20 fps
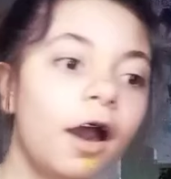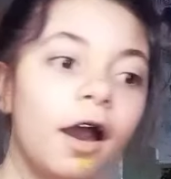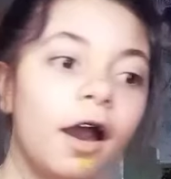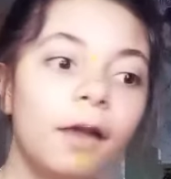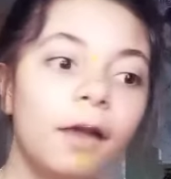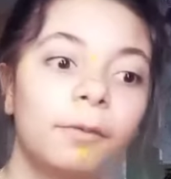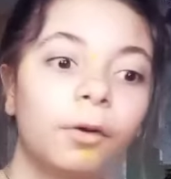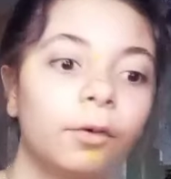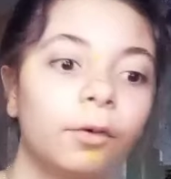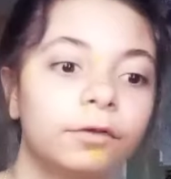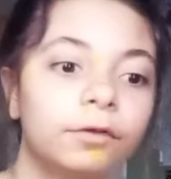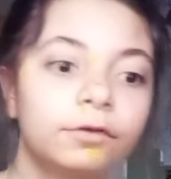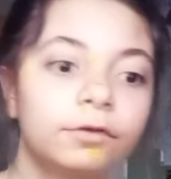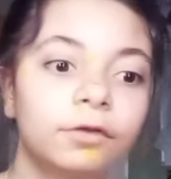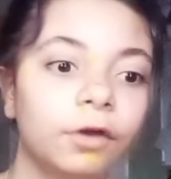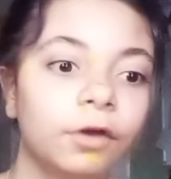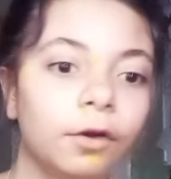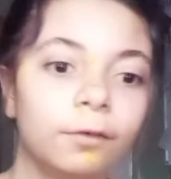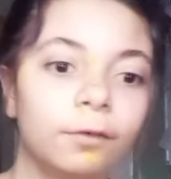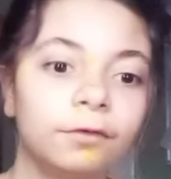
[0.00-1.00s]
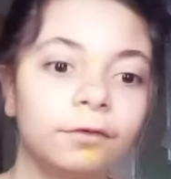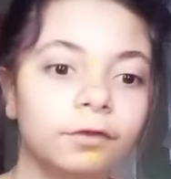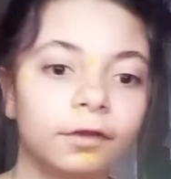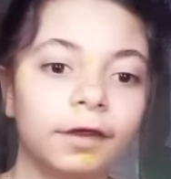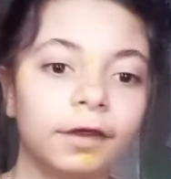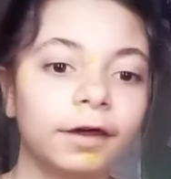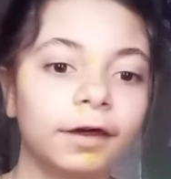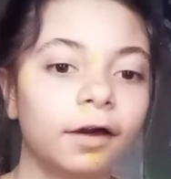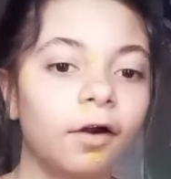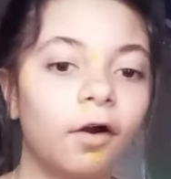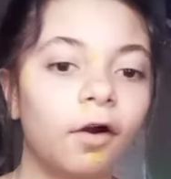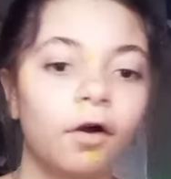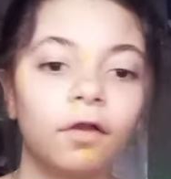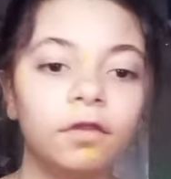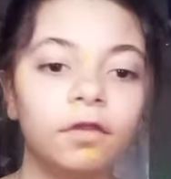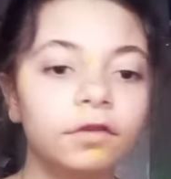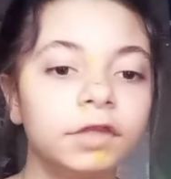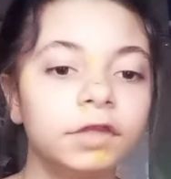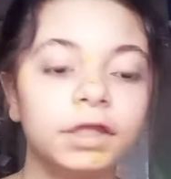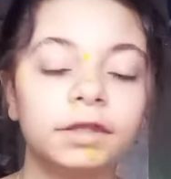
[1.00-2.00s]
I'm going to go into, all
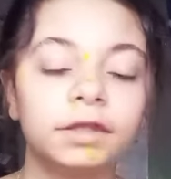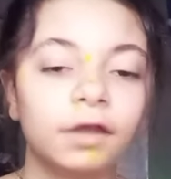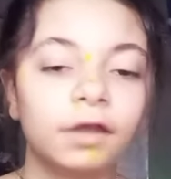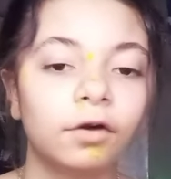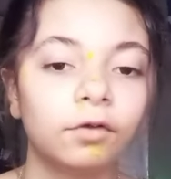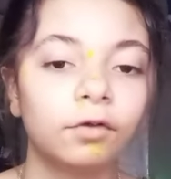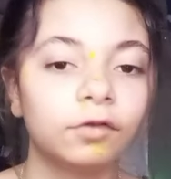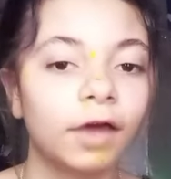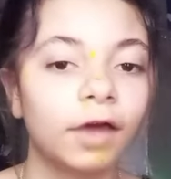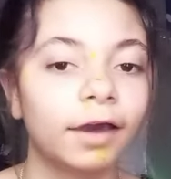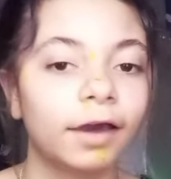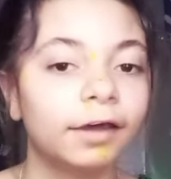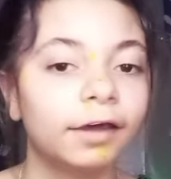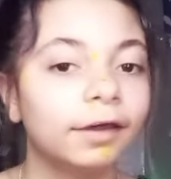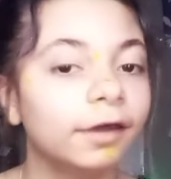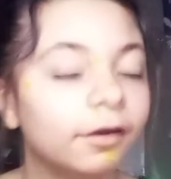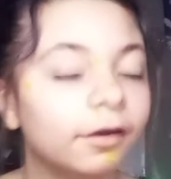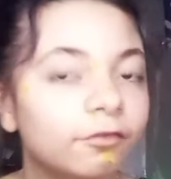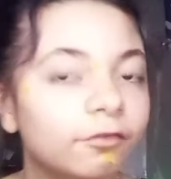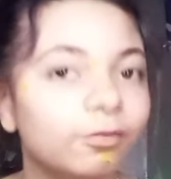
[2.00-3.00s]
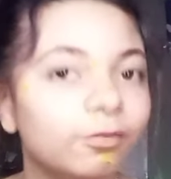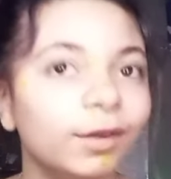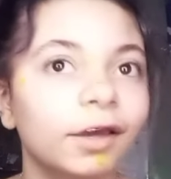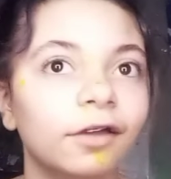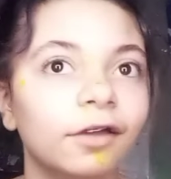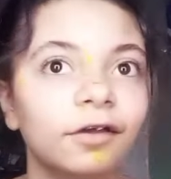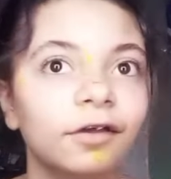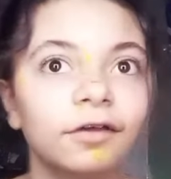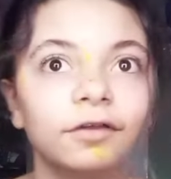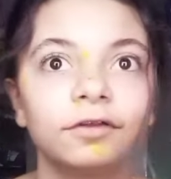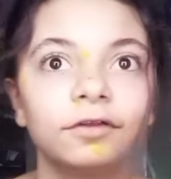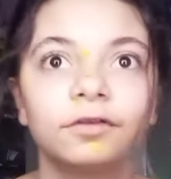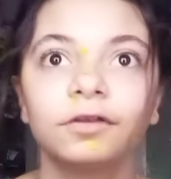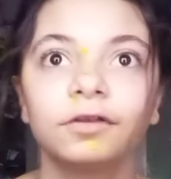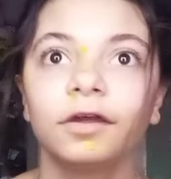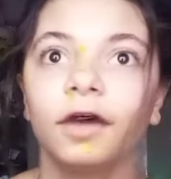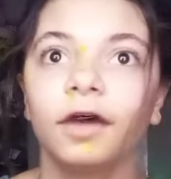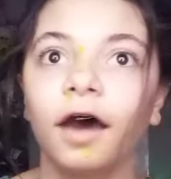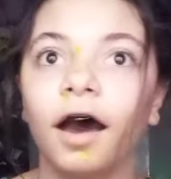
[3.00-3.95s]
the details I can give because